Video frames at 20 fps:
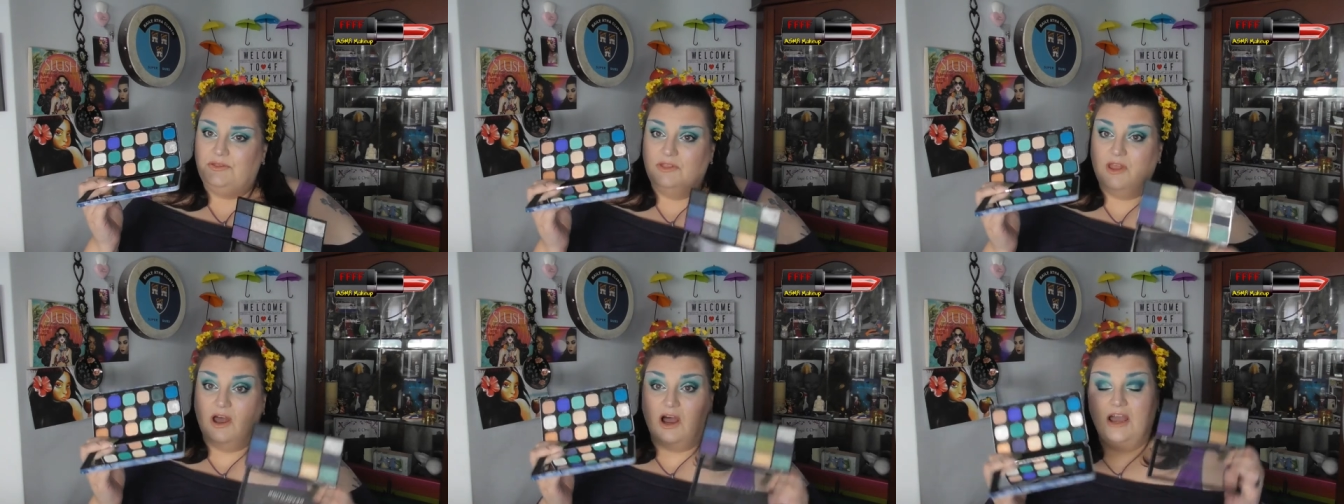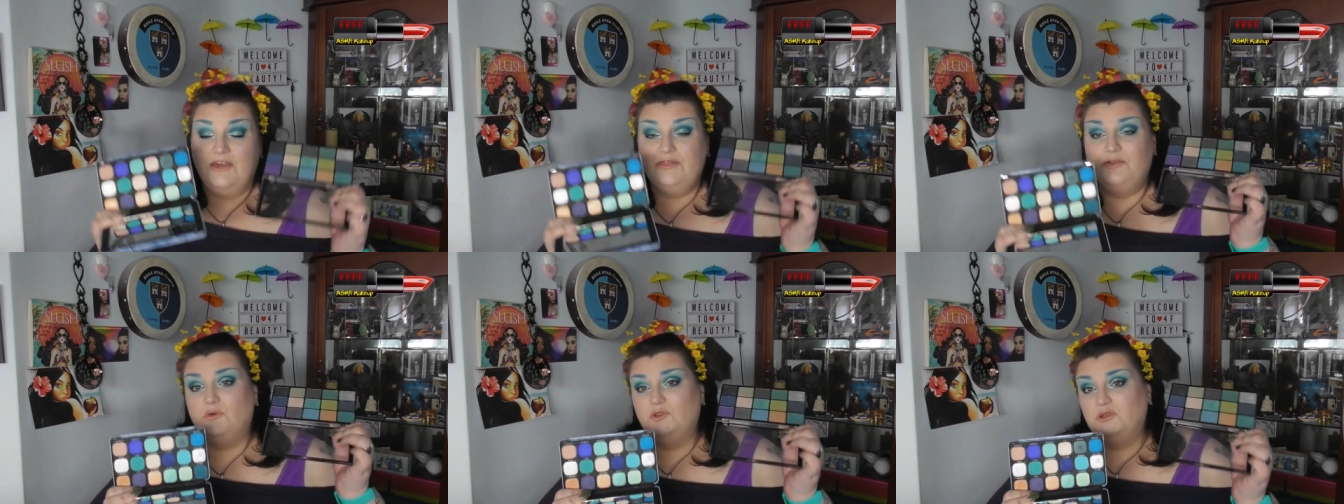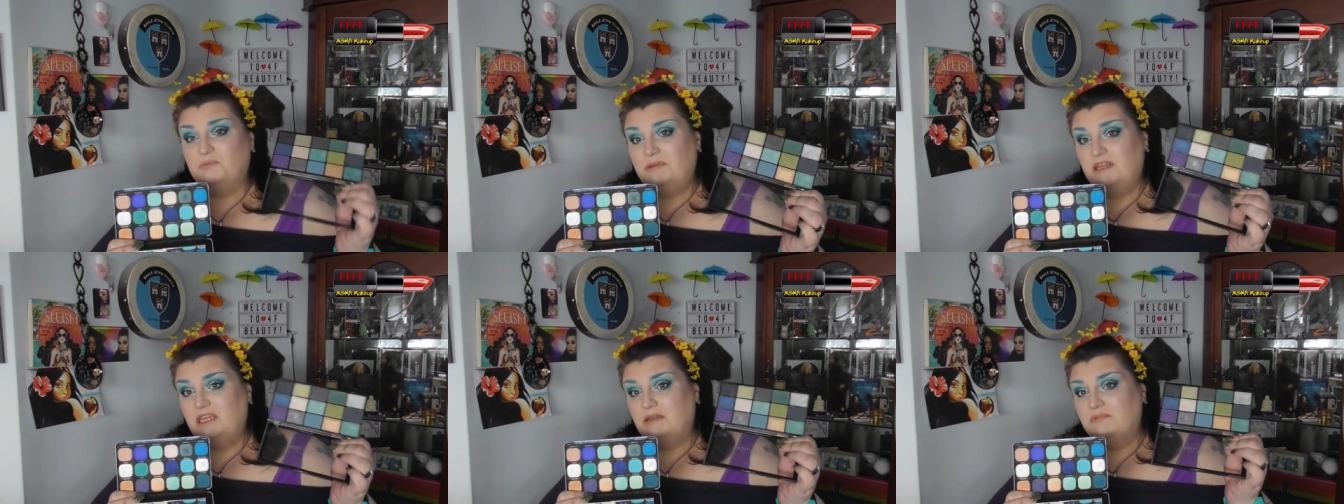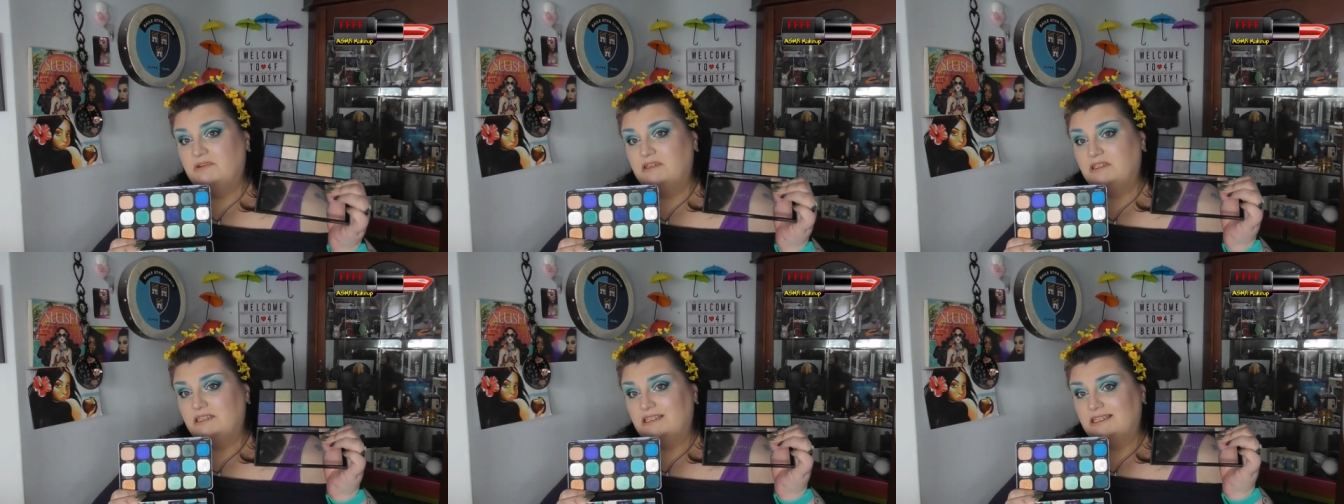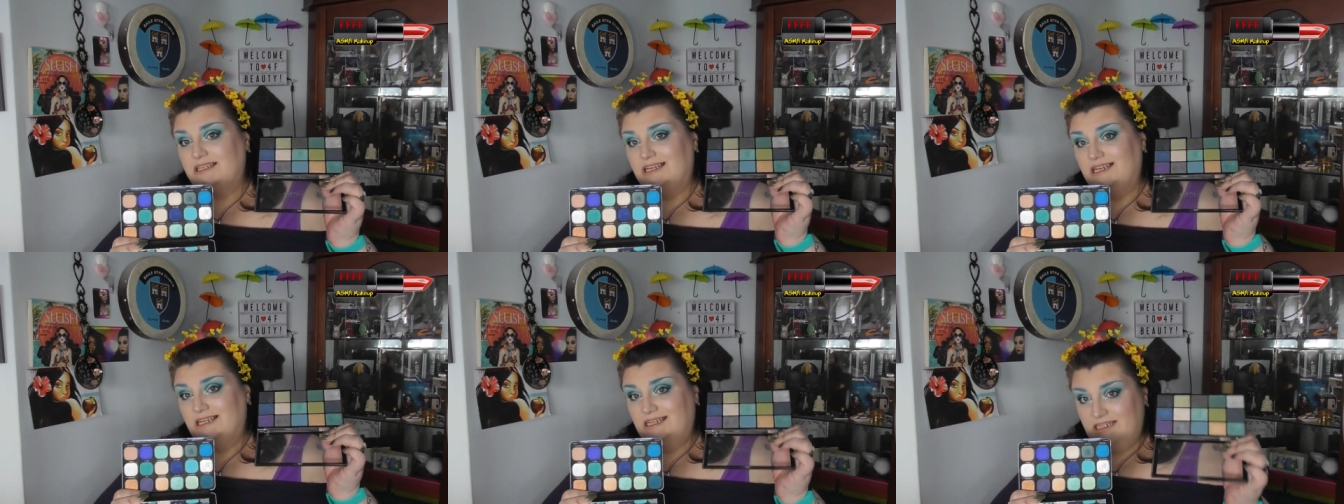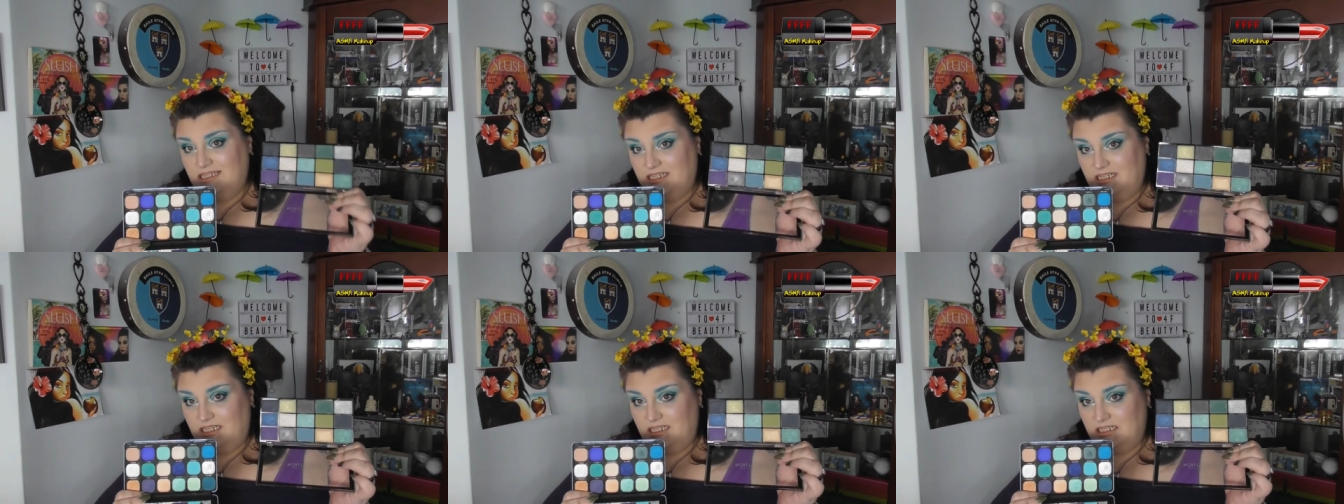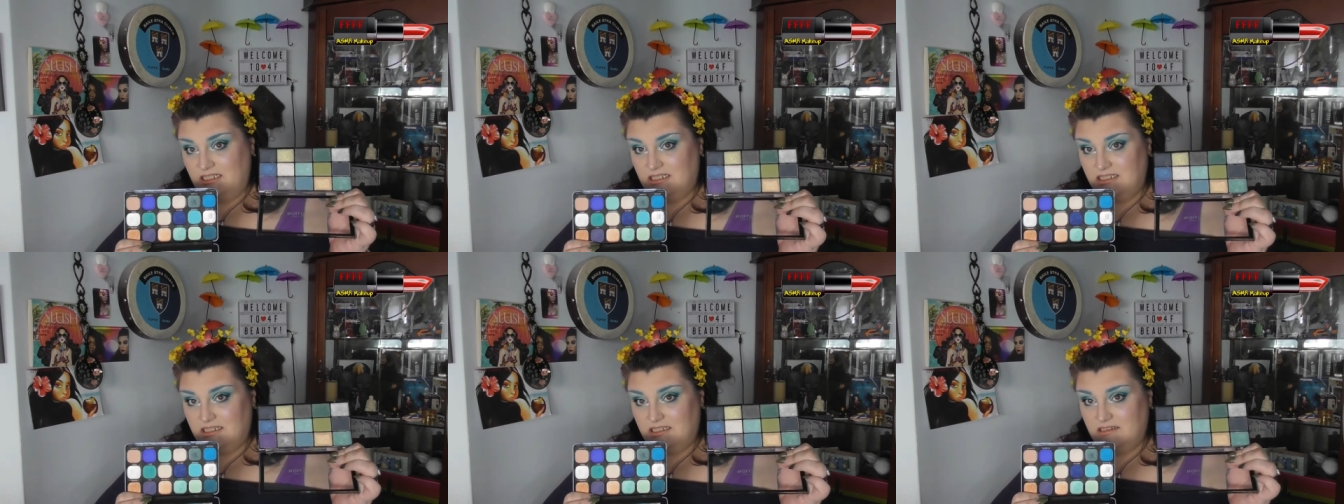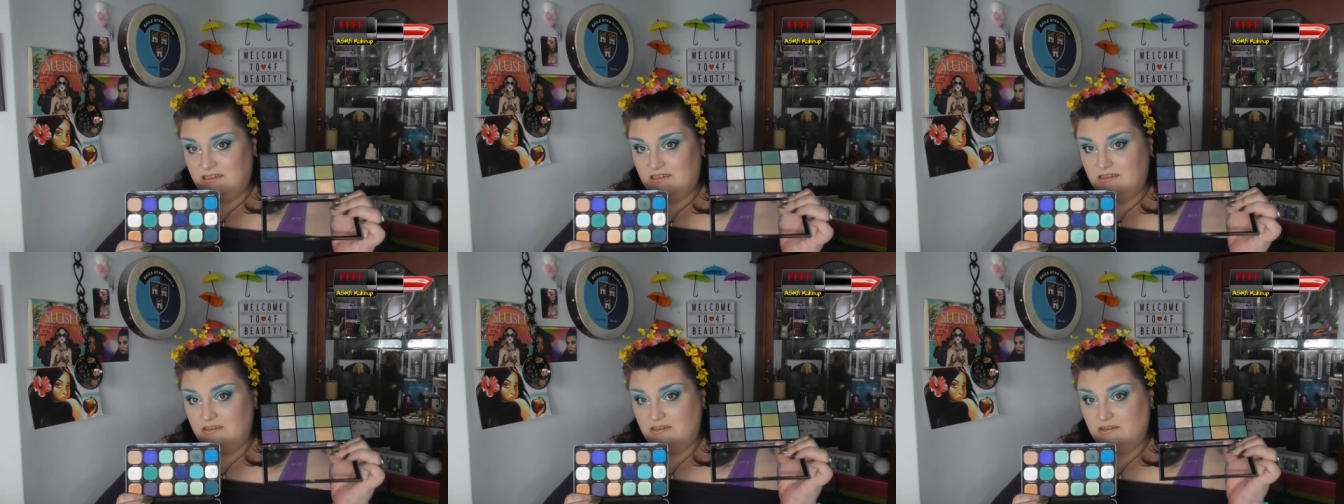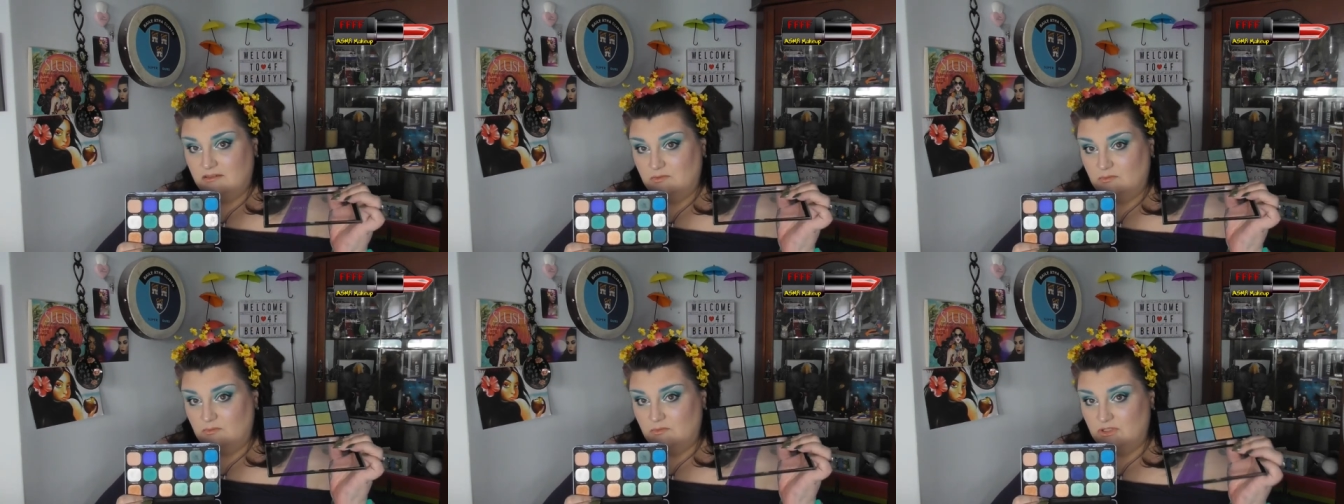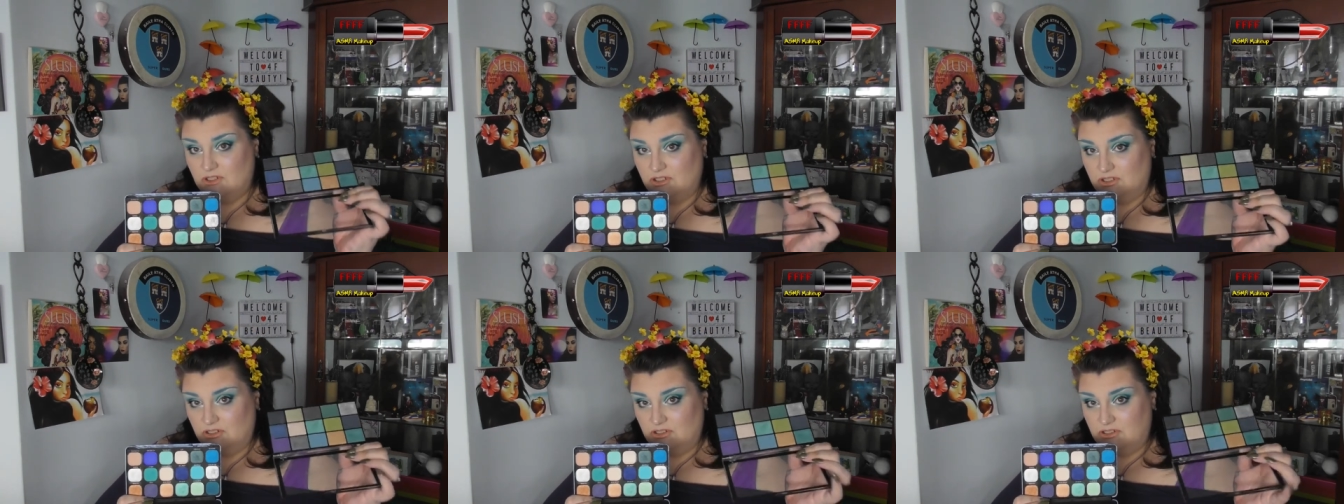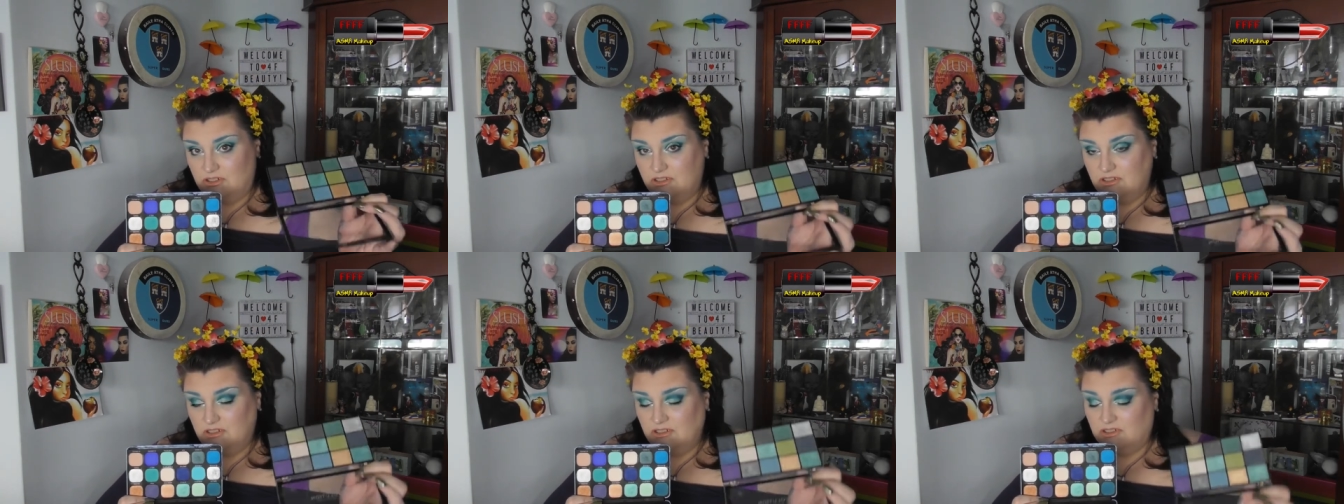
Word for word: I thought the pigments in this was good.